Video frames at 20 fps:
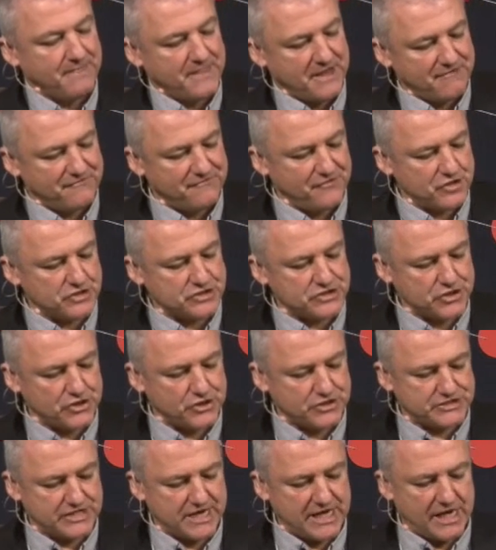Then in verse
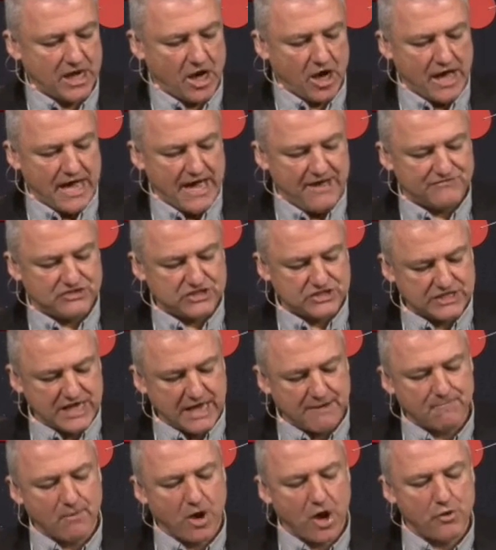13, I have
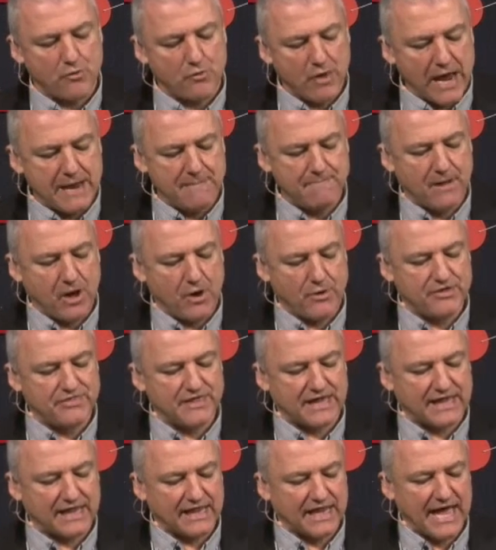set my rainbow
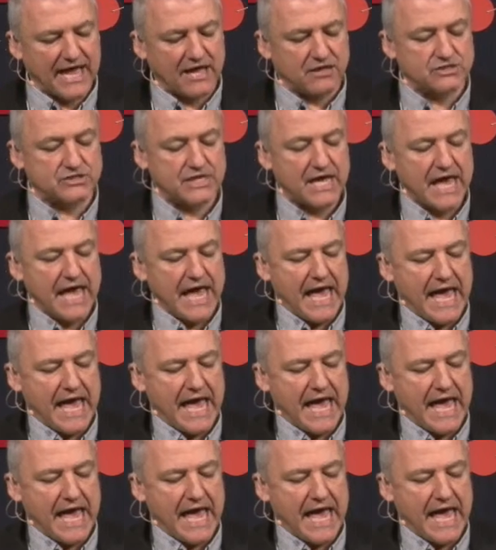in the clouds,